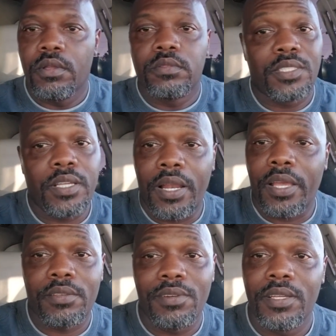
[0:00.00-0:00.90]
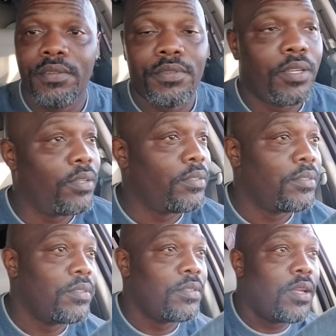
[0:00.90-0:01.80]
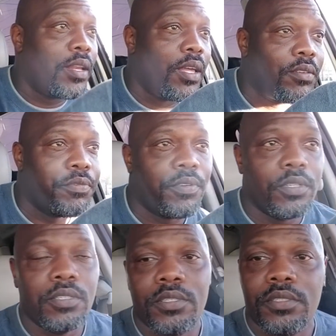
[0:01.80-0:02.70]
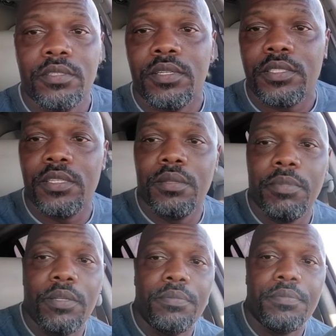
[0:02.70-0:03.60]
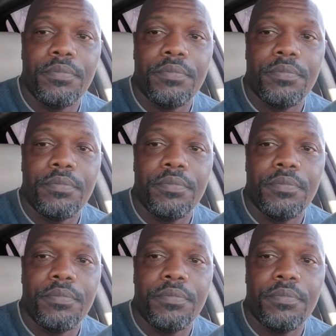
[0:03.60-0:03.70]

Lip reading: Just act like you live there. Act like you're from the hood. See you in a minute.